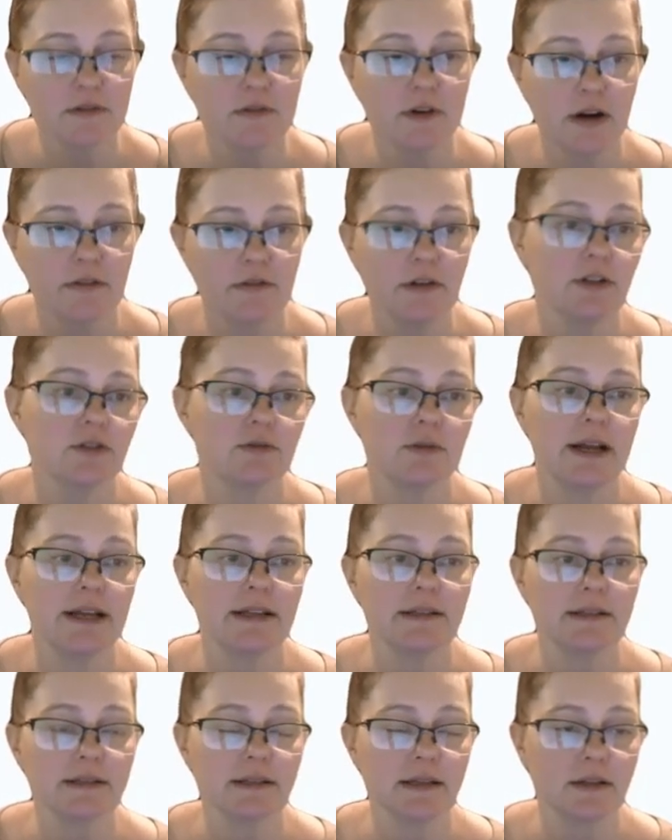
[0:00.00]
of coverage
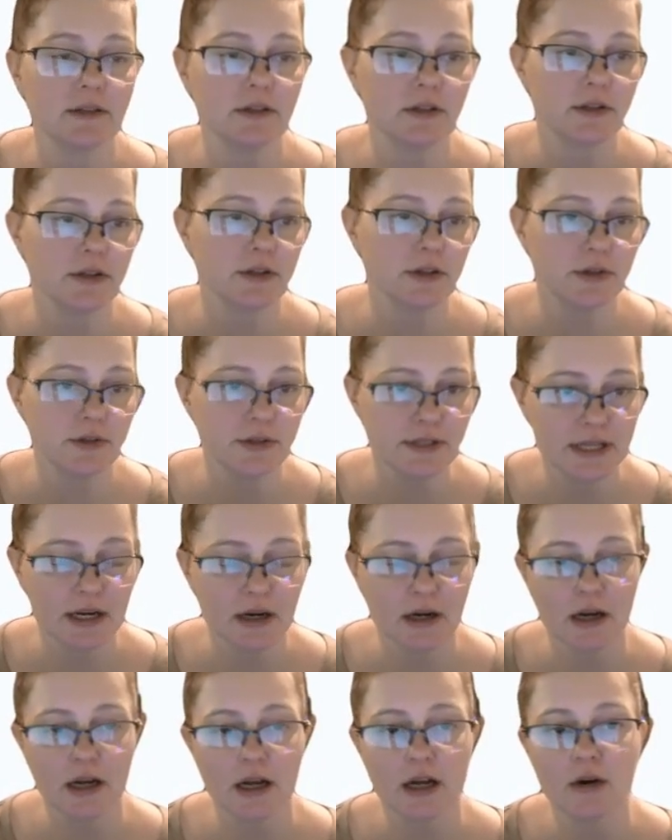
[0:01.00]
rights under
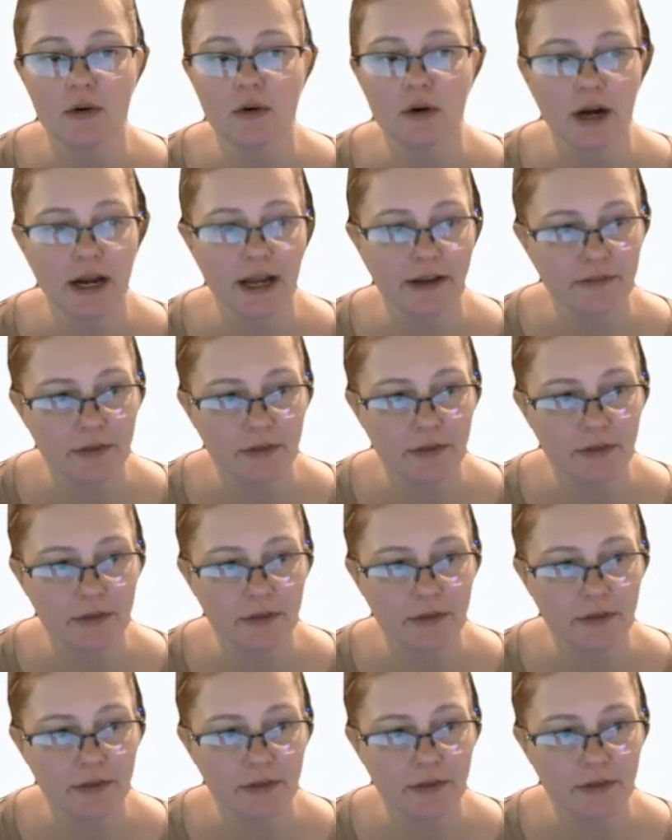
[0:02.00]
USERRA or